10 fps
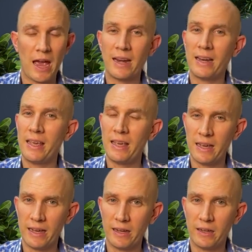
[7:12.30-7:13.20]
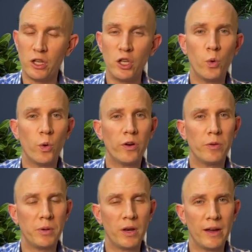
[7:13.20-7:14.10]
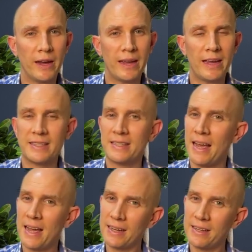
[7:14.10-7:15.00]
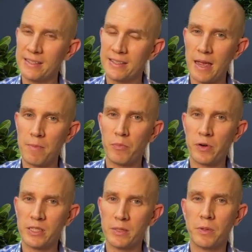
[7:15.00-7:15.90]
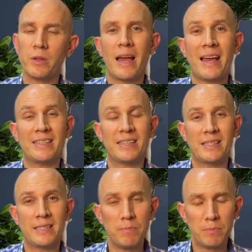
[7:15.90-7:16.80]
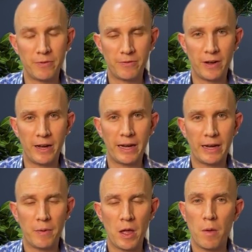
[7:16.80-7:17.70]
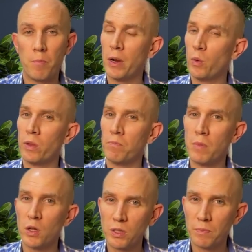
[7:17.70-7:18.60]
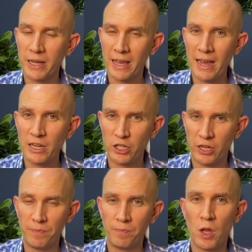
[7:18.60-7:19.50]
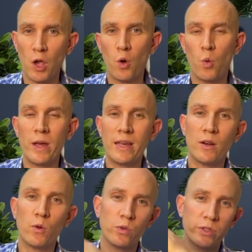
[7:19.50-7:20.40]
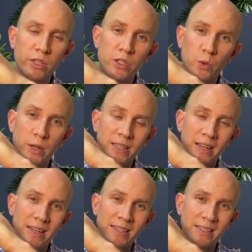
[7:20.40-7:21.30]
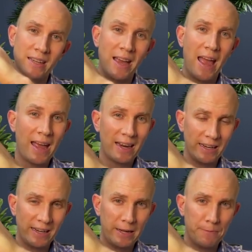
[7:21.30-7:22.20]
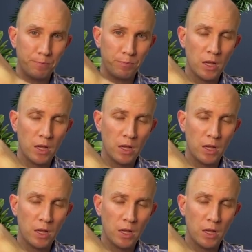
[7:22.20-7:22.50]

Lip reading: And here, you are applying exactly the same principle as simplifying, but with multiplication, we can also do it diagonally.